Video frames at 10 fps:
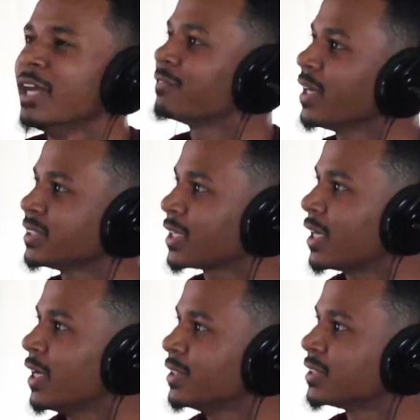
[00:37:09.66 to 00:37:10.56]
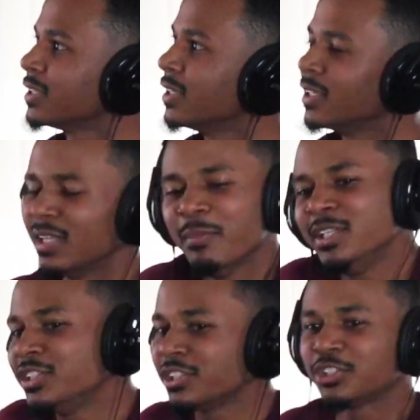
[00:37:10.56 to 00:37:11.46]
if that's the case, let me
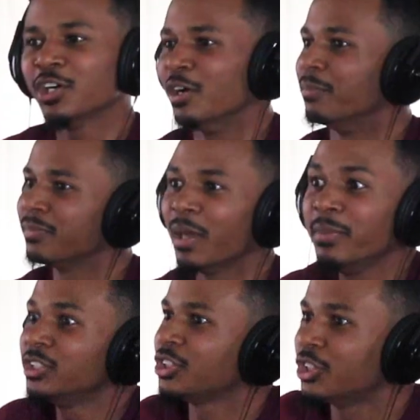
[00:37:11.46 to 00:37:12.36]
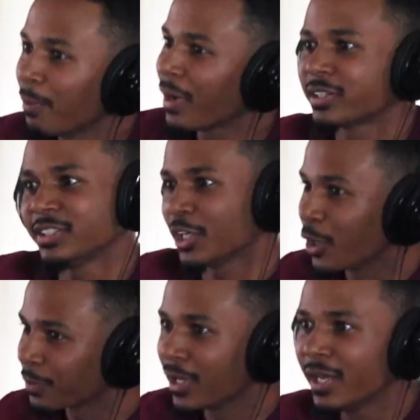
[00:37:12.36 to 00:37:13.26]
just jump. Let me just jump out this
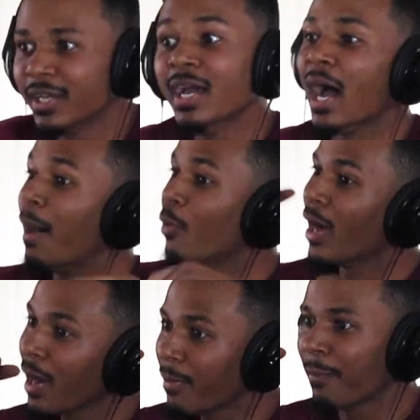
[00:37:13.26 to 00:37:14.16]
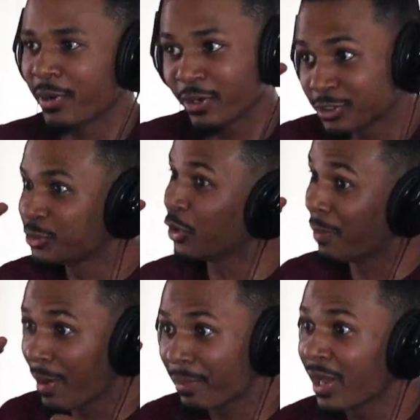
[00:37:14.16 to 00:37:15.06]
airplane. I'm gonna have my parachute on
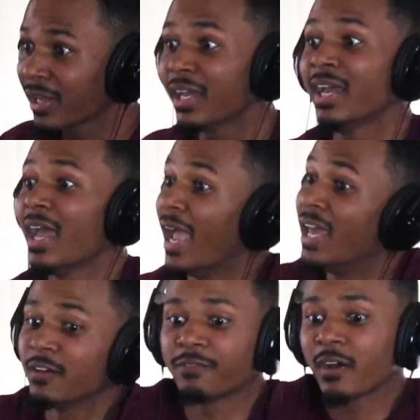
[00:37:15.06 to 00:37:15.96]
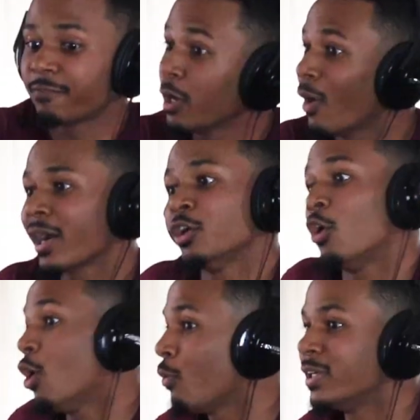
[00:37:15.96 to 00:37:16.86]
my back. And if I fail, I can
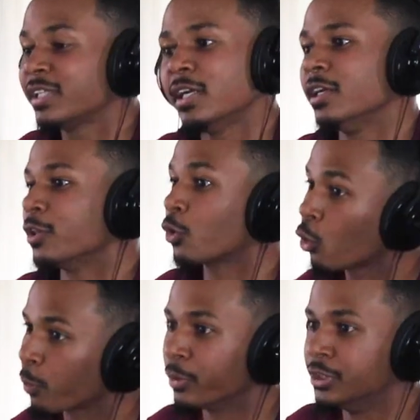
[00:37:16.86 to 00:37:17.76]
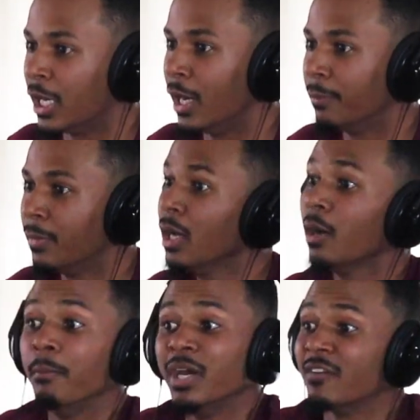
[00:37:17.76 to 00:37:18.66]
always get another corporate job.
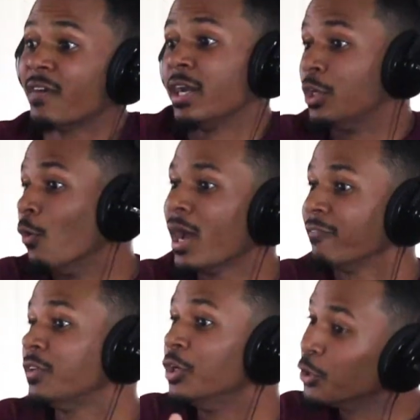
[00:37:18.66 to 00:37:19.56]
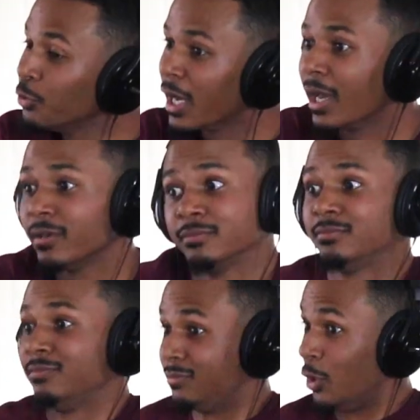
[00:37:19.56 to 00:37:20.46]
but if I don't have to do that,
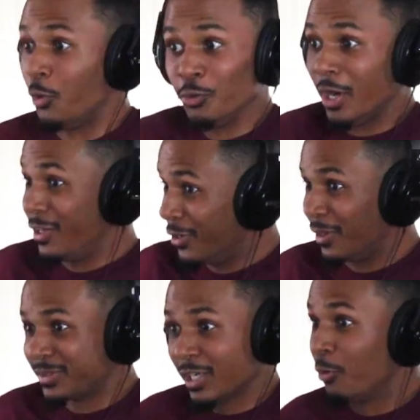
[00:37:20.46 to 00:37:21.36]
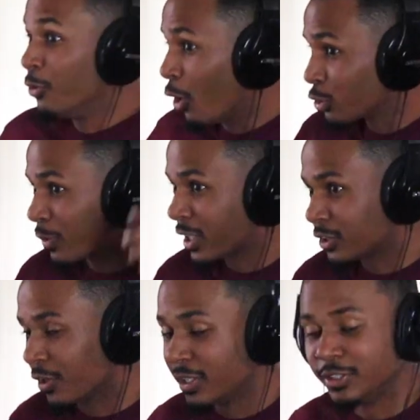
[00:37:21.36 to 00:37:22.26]
who you know what I'm saying? Who knows what it could
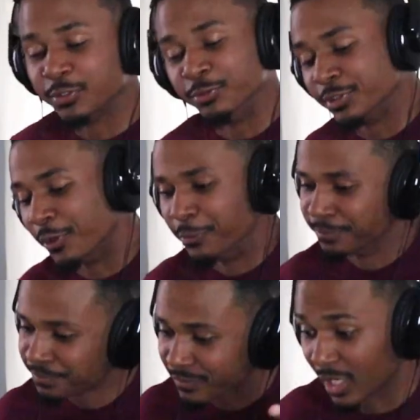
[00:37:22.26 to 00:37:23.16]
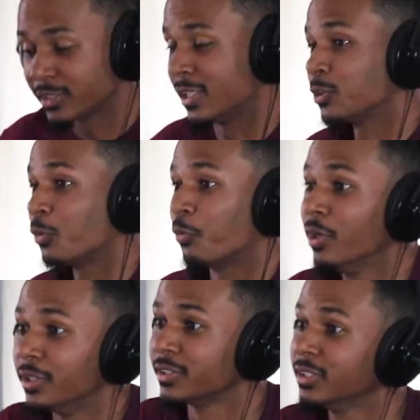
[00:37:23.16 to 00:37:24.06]
turn into? So that's that's what it was.